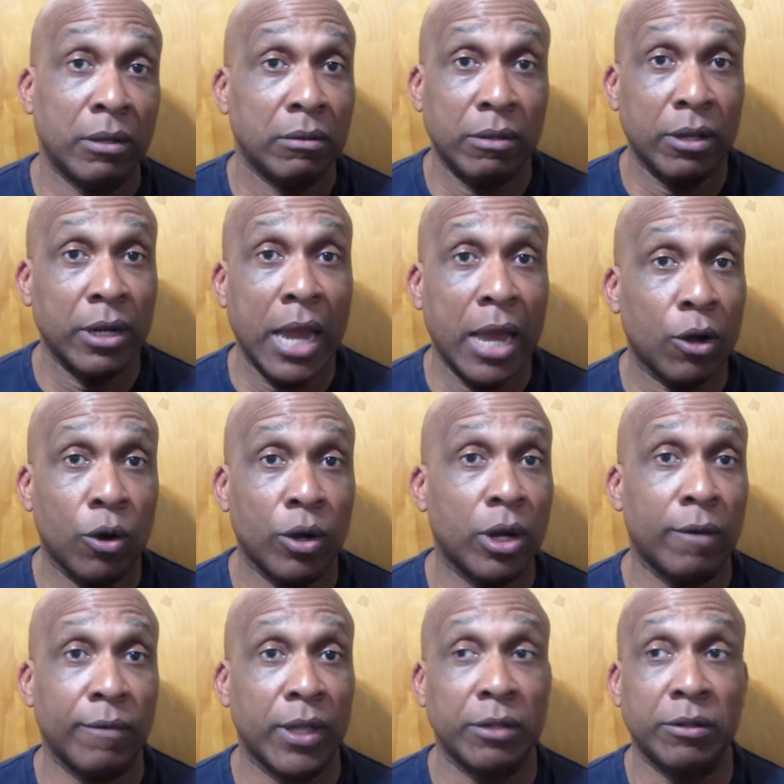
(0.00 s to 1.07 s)
They're not going
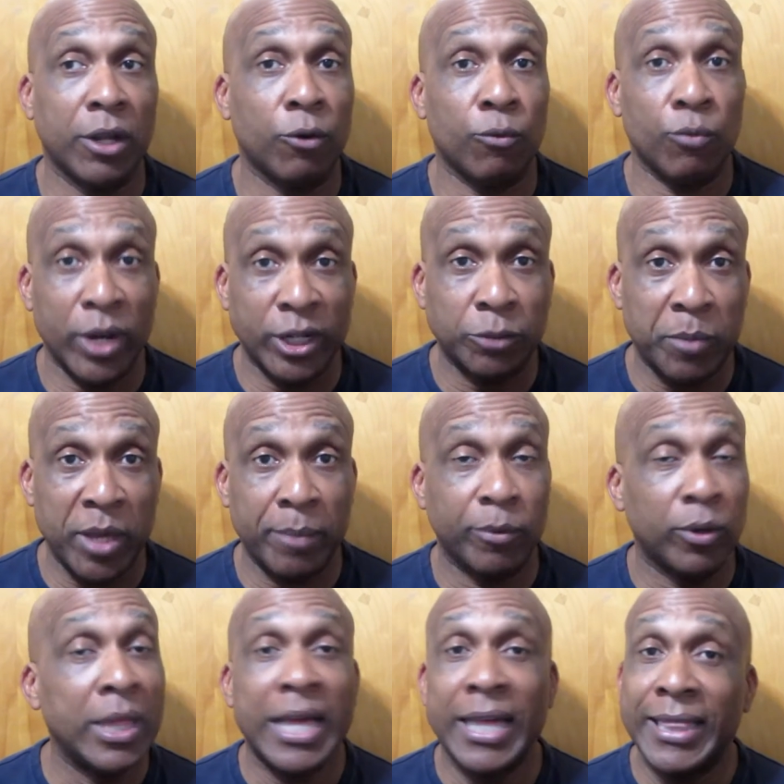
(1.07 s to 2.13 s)
on like they're rich
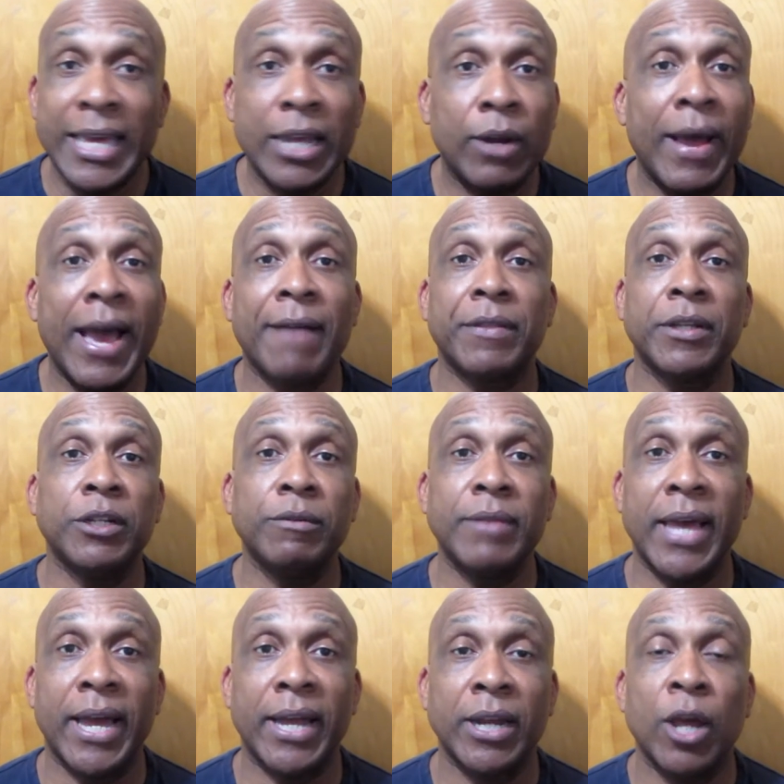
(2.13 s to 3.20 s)
people. They don't have to do
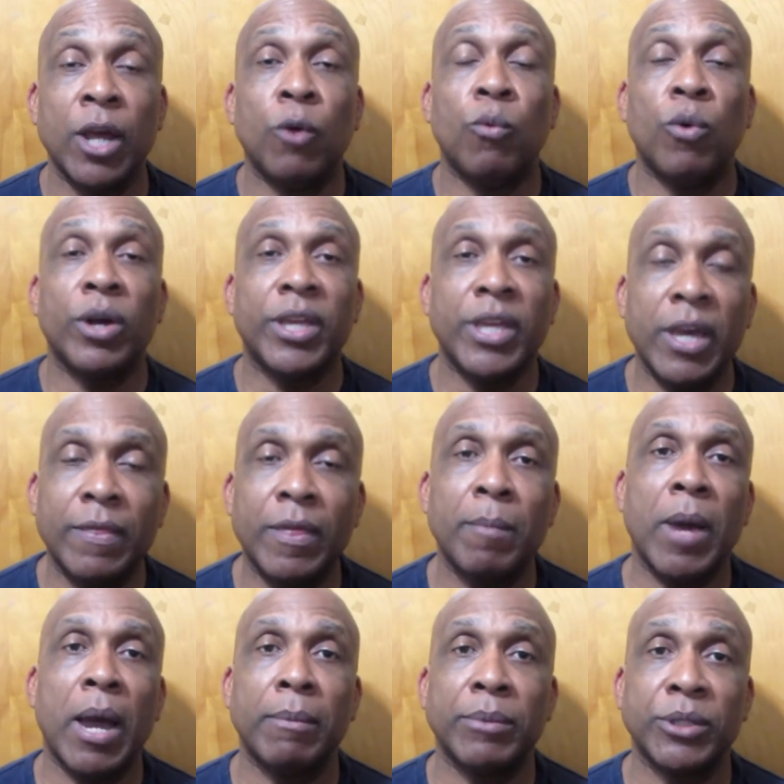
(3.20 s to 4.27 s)
that. Well, give them
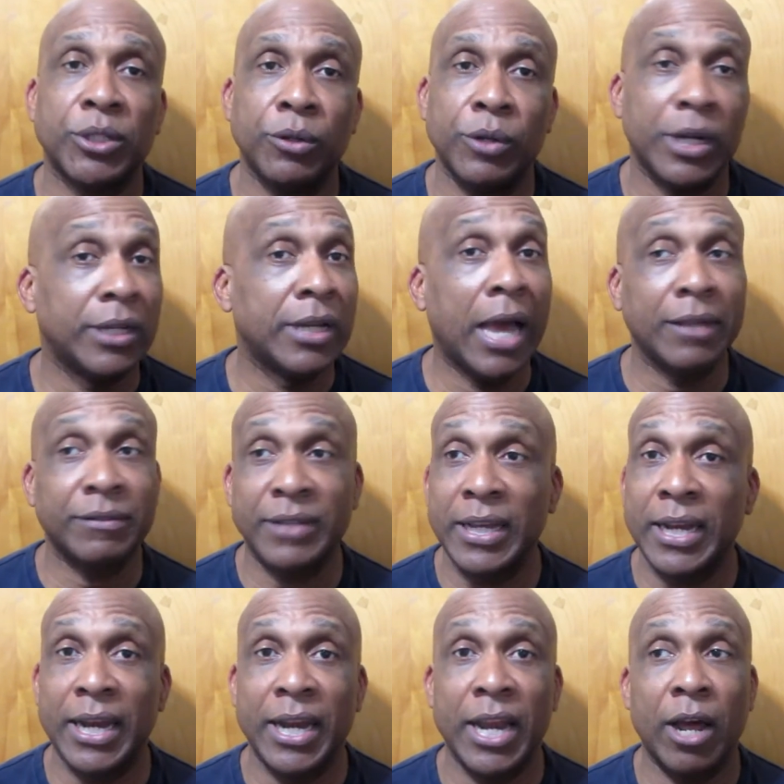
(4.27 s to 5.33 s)
opportunity. Not
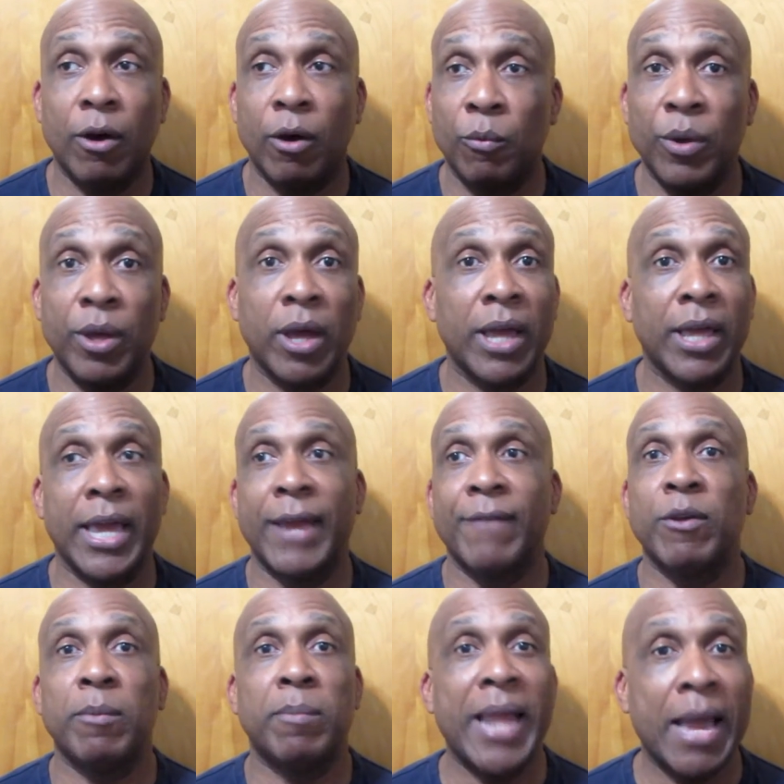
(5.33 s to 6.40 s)
saying that oh,
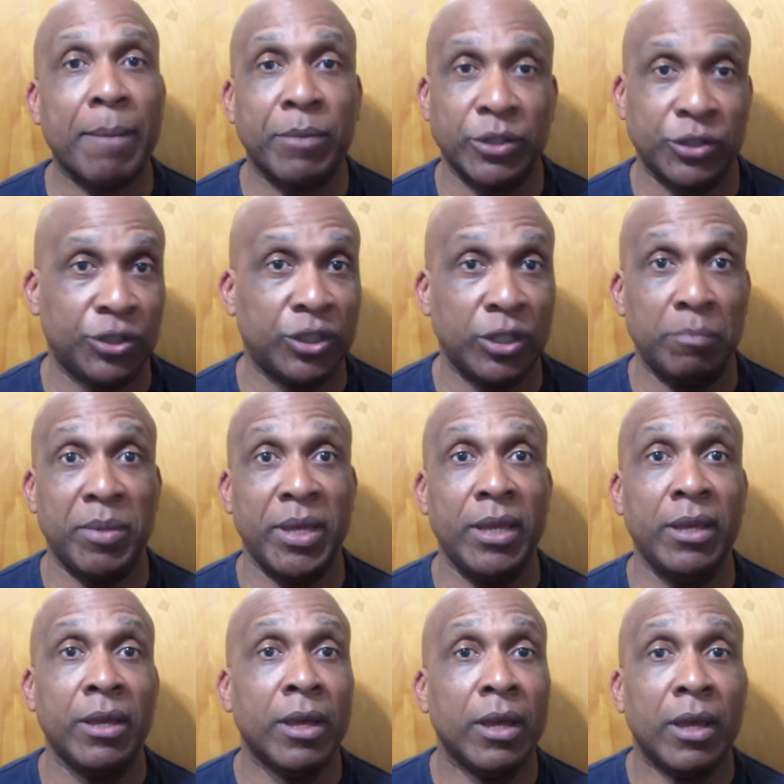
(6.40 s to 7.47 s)
every black person should
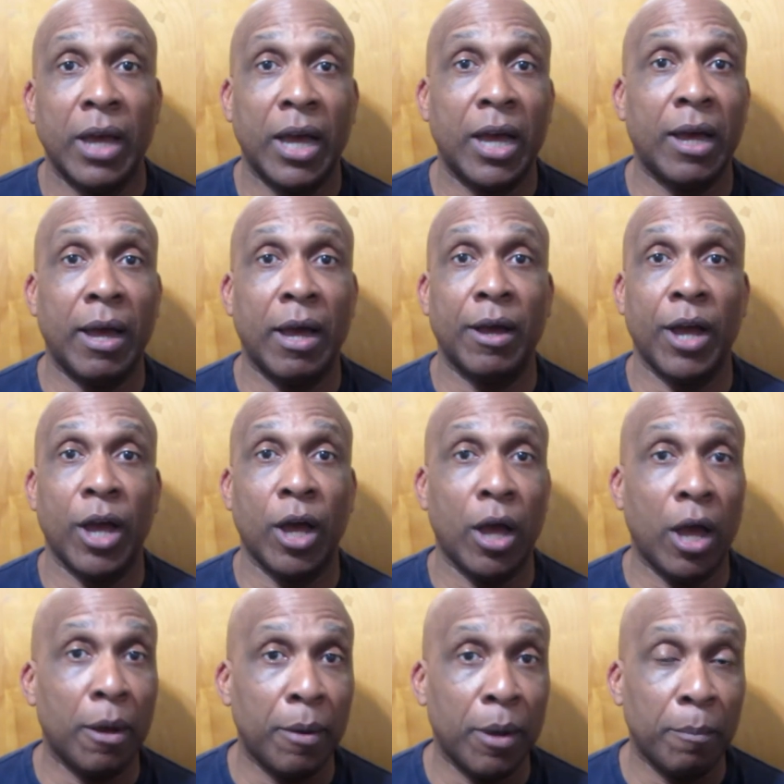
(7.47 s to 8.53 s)
be uh, a, uh,
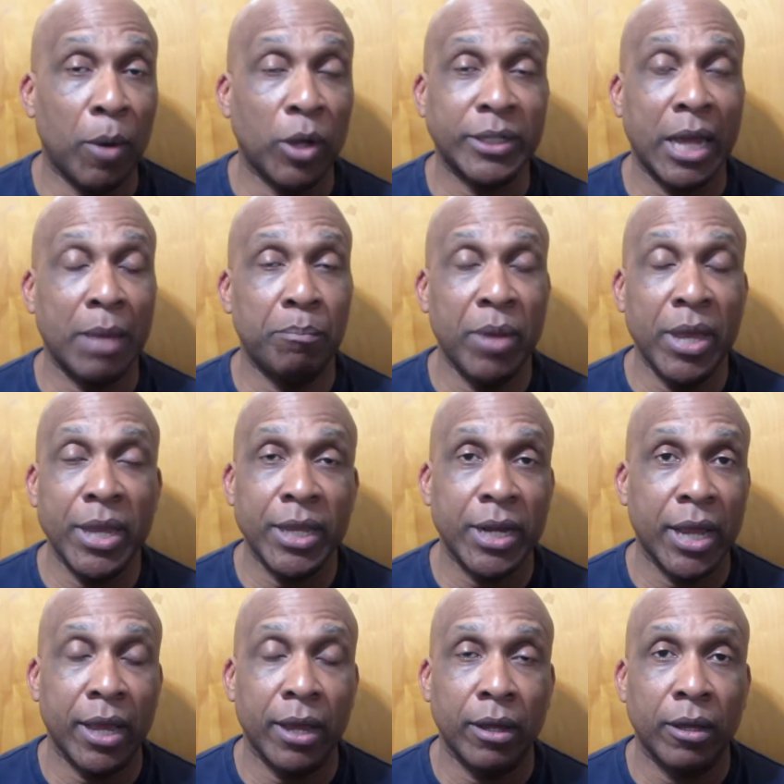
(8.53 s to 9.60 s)
a, uh, uh, a
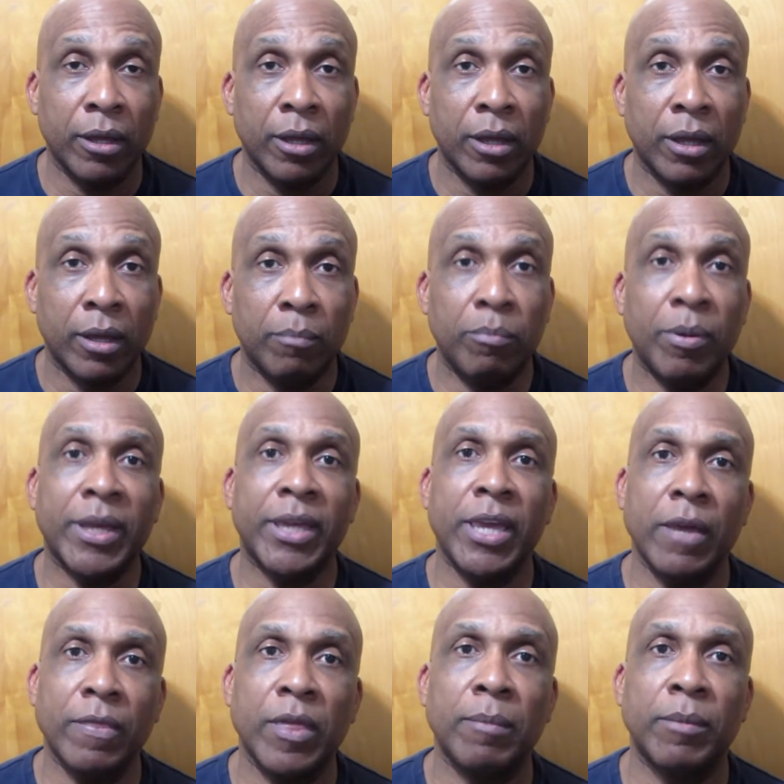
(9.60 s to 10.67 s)
multi-billionaire, but
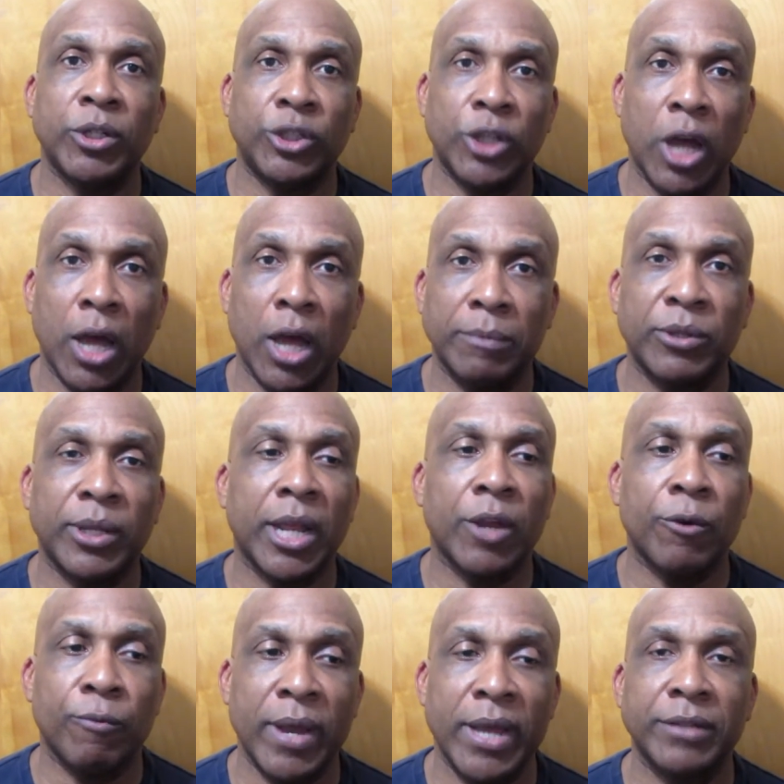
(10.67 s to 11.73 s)
give them a job so they
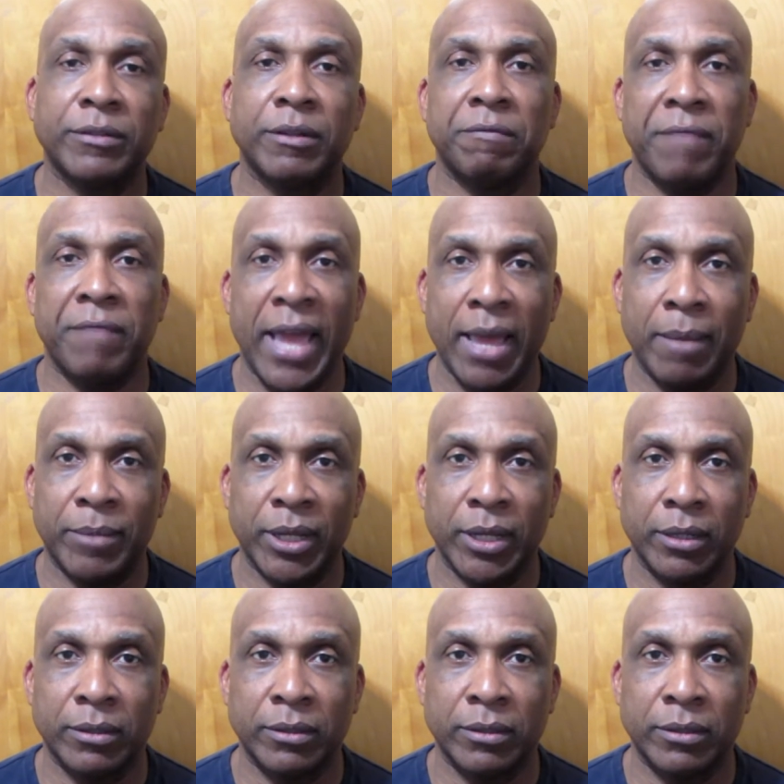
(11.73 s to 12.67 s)
can raise their family.